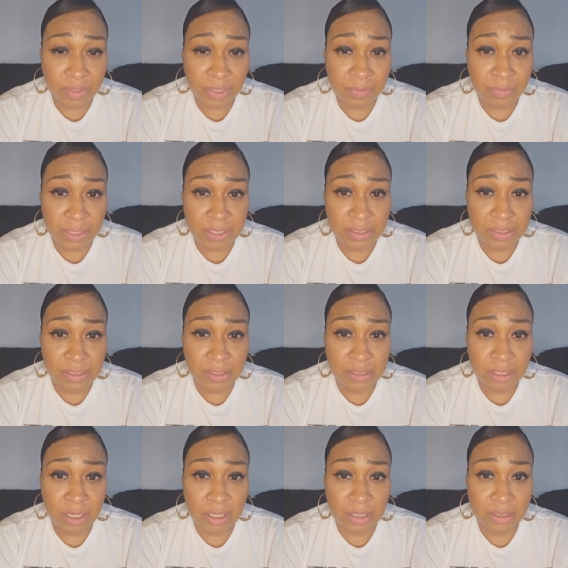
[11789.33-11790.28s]
My
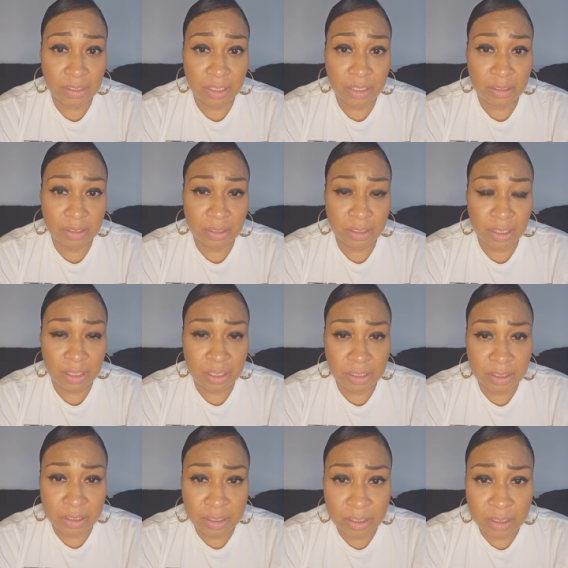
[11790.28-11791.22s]
sister is
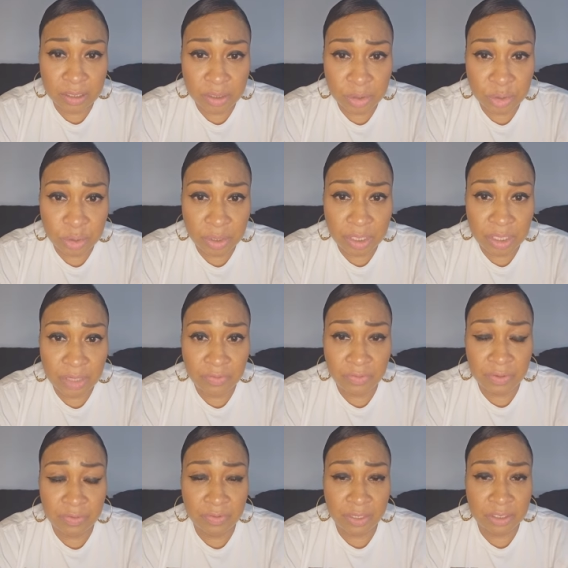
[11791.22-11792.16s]
is
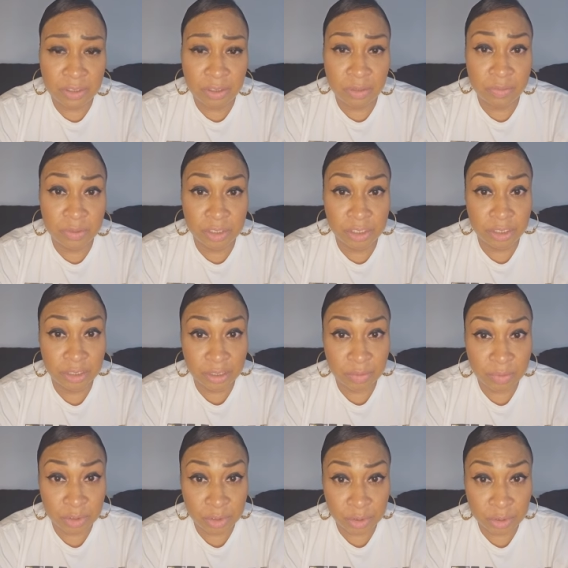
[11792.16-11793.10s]
20th of October. She's
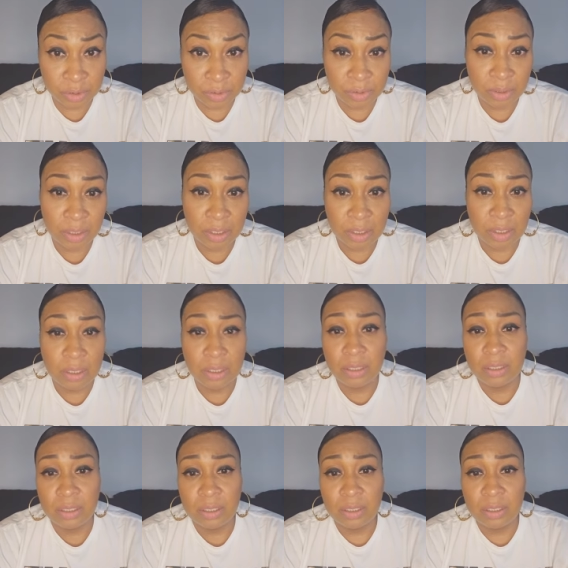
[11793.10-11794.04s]
number 2.
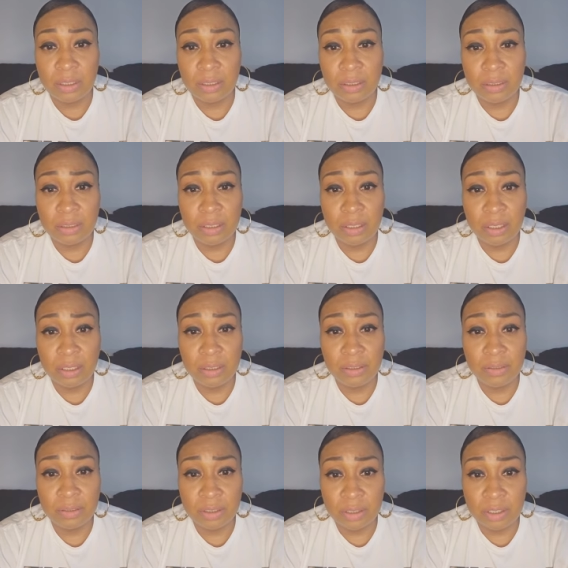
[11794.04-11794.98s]
Okay?
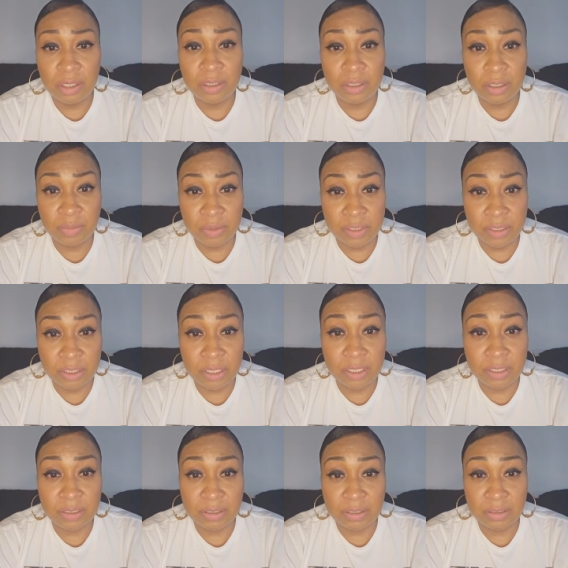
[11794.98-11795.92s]
You're number
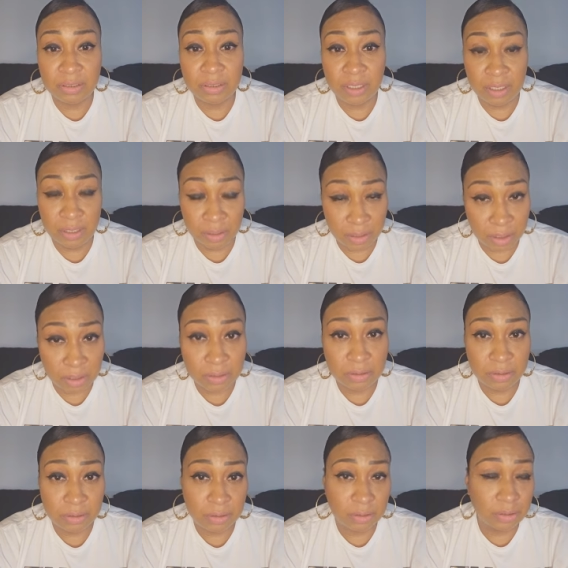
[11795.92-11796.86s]
6. There you go.
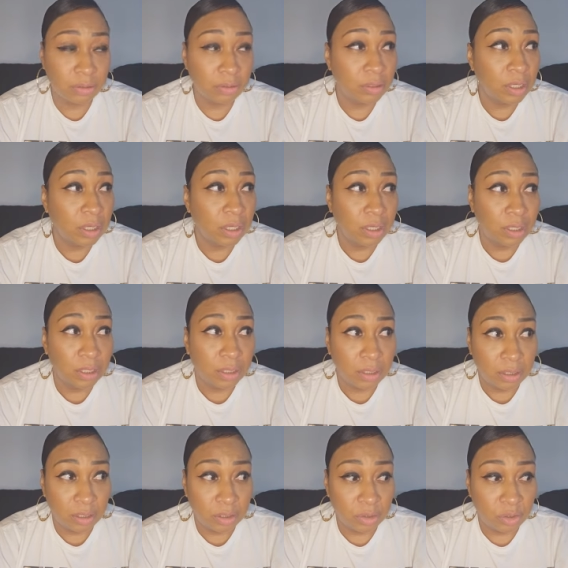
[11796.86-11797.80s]
So
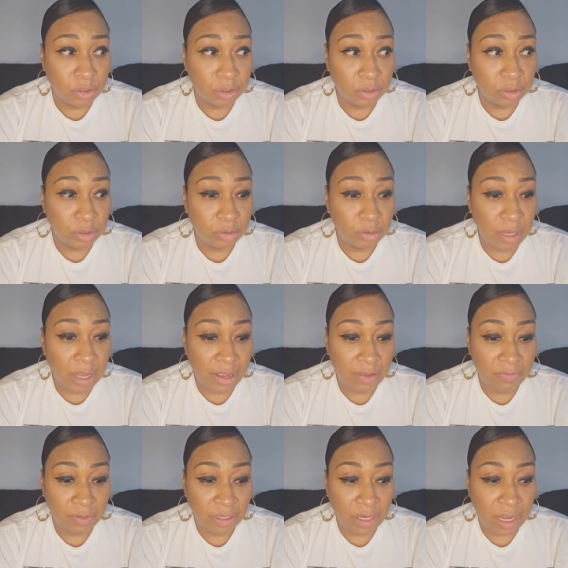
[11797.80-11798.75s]
so you
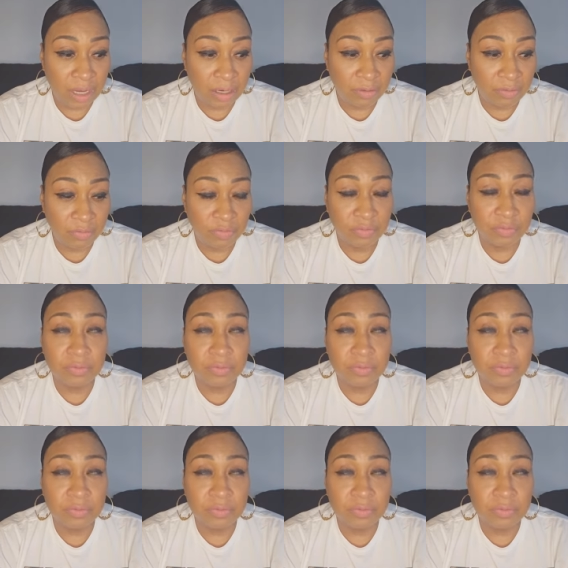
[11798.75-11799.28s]
have a lot of